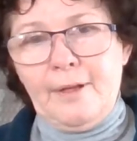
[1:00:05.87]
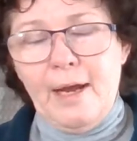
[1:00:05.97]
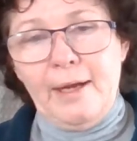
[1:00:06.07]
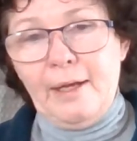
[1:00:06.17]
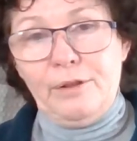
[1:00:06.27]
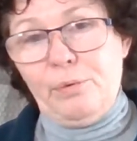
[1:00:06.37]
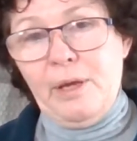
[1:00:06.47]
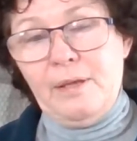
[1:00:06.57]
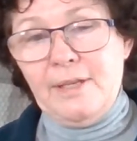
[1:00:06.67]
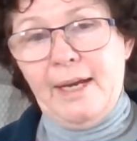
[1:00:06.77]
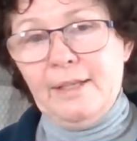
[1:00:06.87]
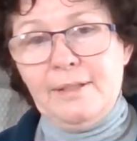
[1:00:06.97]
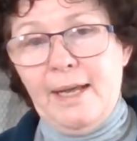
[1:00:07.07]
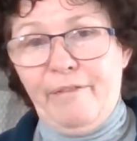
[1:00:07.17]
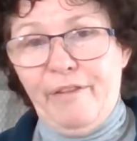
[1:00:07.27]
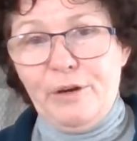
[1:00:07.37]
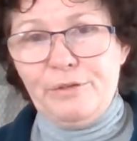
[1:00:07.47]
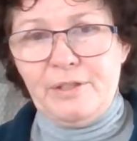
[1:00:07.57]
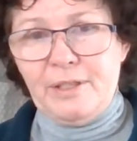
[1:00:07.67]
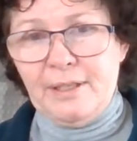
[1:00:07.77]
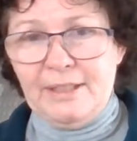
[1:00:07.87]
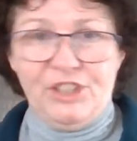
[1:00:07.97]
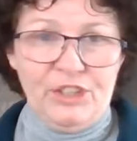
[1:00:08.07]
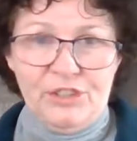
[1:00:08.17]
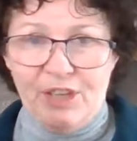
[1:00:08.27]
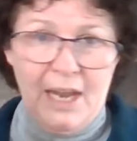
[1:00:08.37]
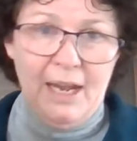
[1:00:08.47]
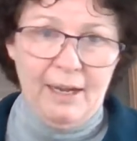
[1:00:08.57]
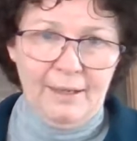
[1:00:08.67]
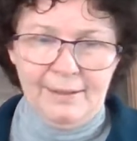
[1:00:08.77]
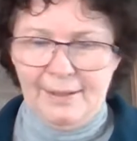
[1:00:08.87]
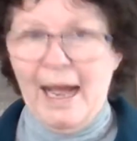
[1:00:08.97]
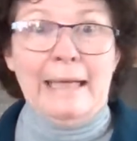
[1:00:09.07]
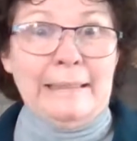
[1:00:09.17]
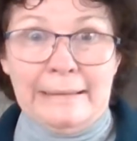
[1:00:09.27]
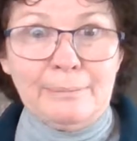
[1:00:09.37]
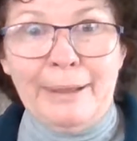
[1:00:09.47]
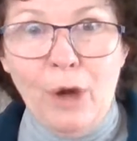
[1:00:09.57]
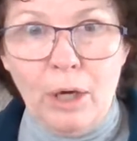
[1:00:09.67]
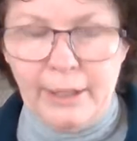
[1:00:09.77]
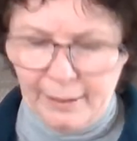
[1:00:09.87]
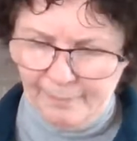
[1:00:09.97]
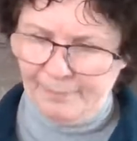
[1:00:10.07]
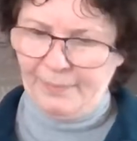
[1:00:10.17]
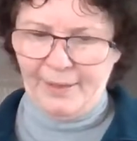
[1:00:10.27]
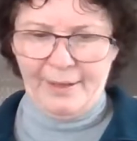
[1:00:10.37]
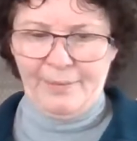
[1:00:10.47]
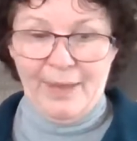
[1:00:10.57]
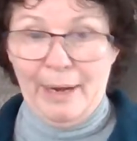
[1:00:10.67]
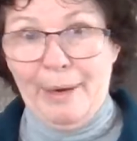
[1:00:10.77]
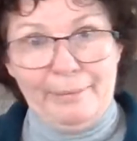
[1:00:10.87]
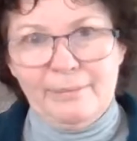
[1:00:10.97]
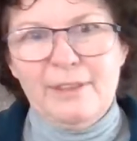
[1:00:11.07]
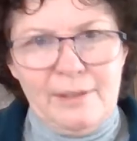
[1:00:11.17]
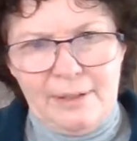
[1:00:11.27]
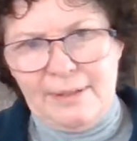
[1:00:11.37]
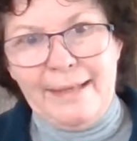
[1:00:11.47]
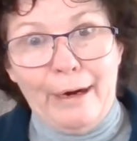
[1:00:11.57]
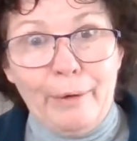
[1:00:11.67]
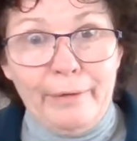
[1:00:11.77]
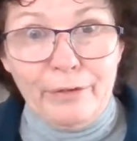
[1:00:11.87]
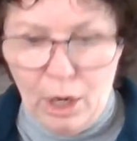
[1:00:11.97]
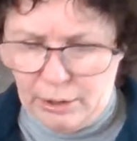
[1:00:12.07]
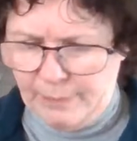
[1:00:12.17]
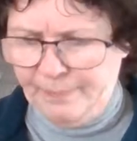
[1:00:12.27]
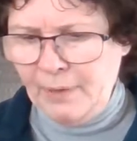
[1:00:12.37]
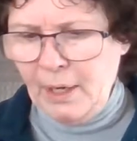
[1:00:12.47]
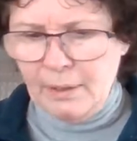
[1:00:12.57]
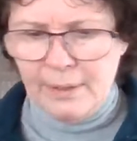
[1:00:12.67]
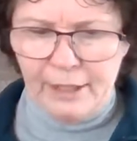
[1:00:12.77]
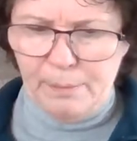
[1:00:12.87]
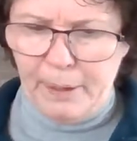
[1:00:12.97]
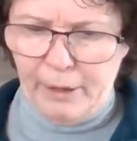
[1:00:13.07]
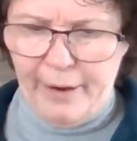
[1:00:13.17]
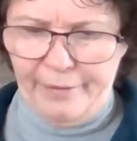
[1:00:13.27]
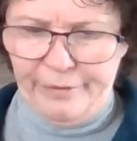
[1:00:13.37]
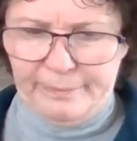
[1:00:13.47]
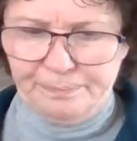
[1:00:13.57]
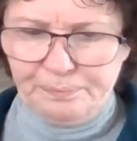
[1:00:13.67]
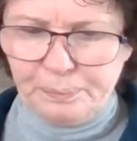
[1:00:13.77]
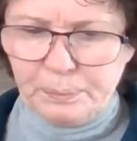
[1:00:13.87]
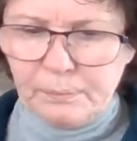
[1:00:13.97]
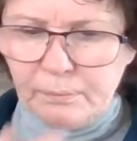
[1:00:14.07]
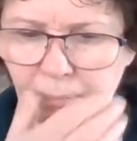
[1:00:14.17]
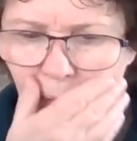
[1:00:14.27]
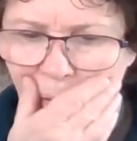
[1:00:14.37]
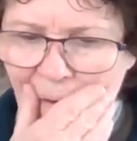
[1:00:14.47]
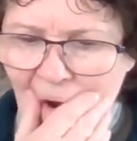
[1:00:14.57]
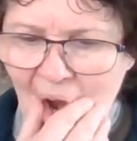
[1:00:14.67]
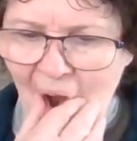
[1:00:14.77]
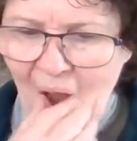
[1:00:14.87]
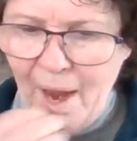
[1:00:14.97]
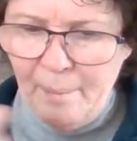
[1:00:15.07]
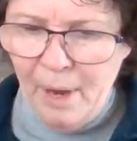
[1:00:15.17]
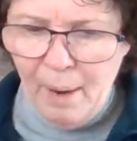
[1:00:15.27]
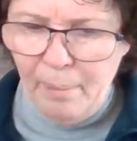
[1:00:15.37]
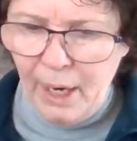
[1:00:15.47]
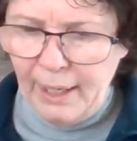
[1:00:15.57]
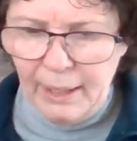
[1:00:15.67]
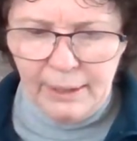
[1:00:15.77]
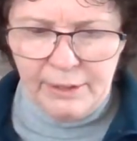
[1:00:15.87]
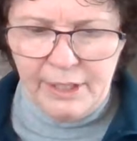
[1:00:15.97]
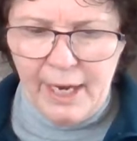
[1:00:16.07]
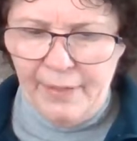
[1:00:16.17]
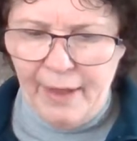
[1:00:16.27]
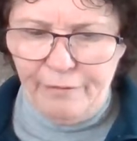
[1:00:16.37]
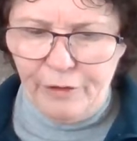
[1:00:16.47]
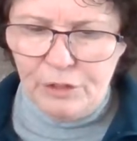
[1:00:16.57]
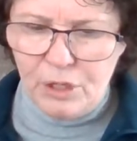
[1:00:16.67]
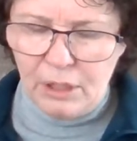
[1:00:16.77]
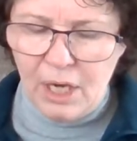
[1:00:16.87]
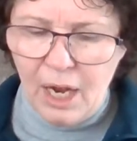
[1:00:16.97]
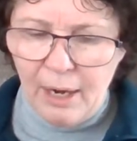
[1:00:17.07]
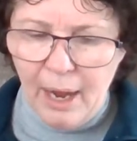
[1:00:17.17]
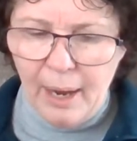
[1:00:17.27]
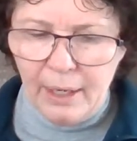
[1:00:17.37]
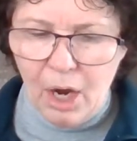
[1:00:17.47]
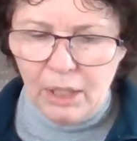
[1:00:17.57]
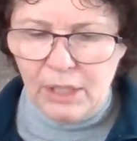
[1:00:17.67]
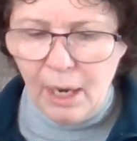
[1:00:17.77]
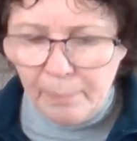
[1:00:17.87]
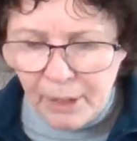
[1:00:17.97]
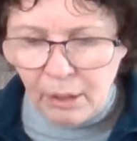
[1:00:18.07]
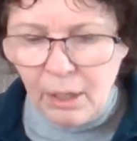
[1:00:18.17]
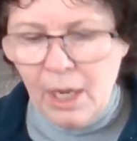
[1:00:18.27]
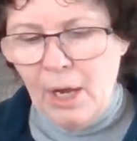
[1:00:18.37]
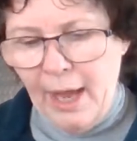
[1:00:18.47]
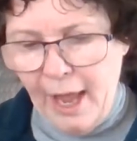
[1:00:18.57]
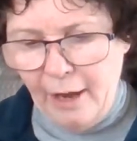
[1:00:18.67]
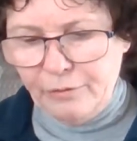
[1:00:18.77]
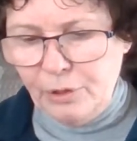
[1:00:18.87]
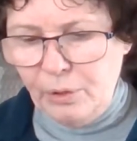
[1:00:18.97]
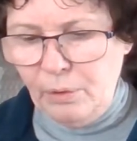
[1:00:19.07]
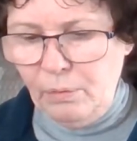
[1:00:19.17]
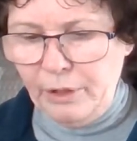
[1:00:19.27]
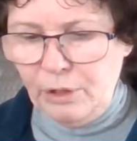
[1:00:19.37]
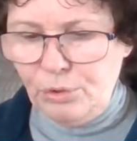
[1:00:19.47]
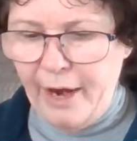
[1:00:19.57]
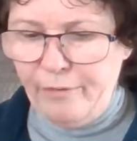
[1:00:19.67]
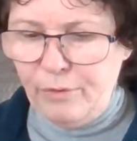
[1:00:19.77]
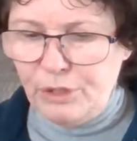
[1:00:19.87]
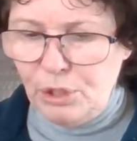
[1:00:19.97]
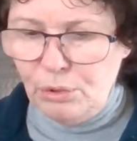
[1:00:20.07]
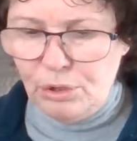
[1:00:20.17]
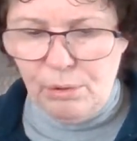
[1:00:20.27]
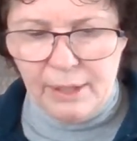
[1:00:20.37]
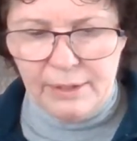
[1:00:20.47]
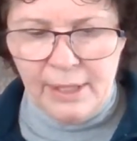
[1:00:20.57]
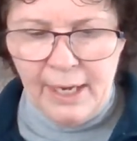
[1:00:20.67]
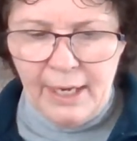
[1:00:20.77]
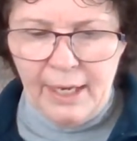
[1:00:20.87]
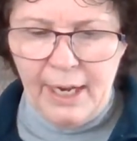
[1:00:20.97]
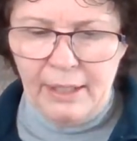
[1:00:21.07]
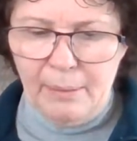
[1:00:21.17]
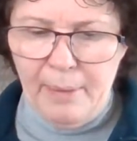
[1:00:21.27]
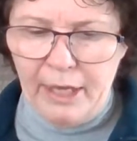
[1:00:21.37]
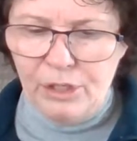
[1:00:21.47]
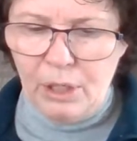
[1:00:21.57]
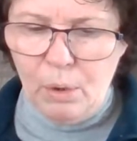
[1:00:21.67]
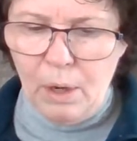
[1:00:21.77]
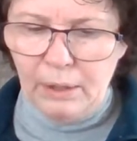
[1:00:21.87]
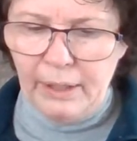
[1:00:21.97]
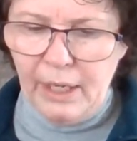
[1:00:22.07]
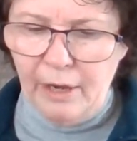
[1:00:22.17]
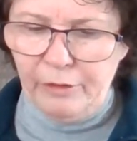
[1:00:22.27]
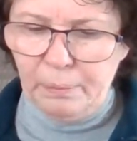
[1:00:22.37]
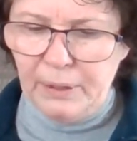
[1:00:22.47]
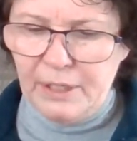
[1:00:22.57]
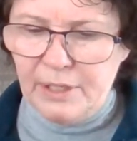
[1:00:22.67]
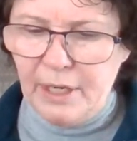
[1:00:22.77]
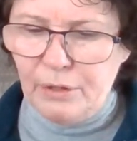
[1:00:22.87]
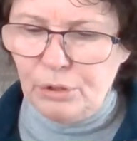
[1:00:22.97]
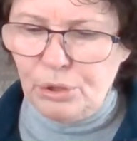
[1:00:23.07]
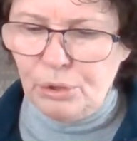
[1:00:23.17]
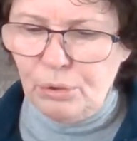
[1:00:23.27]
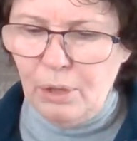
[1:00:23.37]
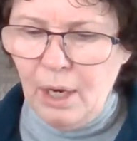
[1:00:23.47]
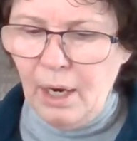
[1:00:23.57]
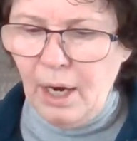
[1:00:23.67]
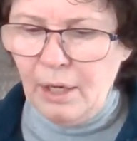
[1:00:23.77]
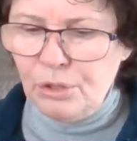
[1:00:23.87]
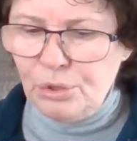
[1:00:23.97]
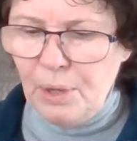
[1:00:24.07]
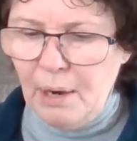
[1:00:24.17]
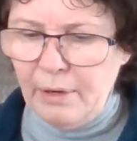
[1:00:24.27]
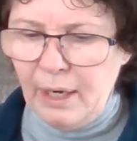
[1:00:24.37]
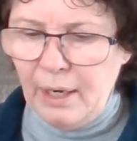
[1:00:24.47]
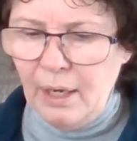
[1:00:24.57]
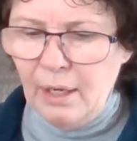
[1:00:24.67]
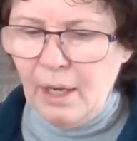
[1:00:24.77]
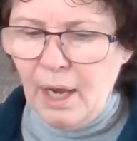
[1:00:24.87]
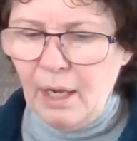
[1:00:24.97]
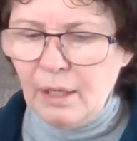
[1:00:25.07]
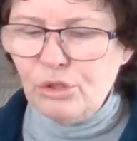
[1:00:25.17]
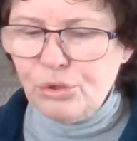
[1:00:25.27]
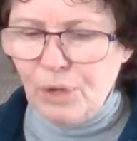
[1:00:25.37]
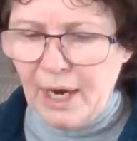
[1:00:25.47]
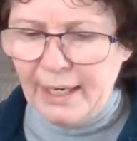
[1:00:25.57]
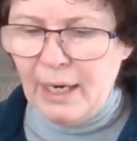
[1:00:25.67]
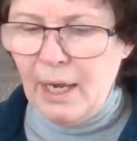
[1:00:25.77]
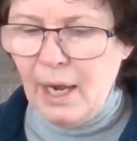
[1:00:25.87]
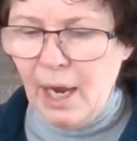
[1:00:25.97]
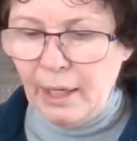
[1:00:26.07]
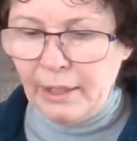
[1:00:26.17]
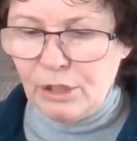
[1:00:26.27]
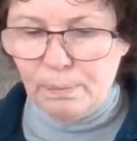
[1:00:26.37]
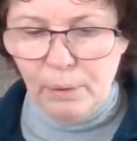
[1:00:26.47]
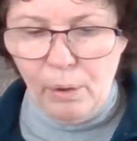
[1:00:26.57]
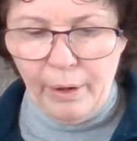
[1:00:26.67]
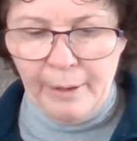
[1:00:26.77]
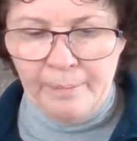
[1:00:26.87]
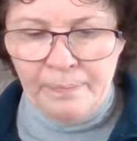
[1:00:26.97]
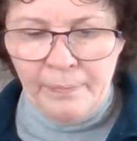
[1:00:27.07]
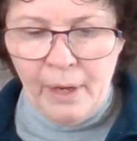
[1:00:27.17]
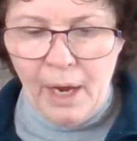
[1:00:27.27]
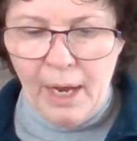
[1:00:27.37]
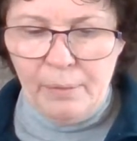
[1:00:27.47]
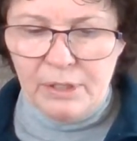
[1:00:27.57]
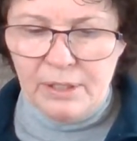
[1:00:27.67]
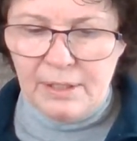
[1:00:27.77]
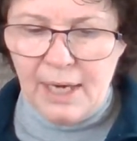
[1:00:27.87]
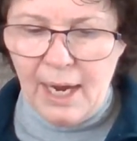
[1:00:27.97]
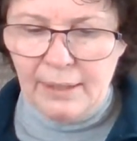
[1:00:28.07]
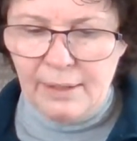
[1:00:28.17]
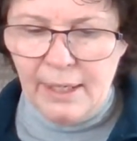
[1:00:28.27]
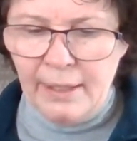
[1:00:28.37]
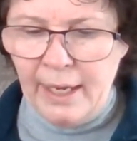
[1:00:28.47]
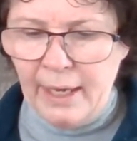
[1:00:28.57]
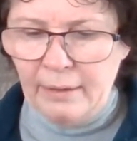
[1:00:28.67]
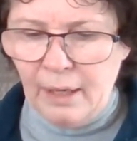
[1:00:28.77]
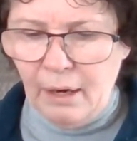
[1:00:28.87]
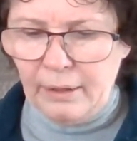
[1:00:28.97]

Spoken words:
I got 3 seconds and a first. Just saying. I didn't, my dog did. Anyway, decorative dogs. Next paragraph. But let's see, on that first autumnal afternoon when the drive was new to us, it had the magic quality of a place hitherto untrodden, unexplored. I was Scott in the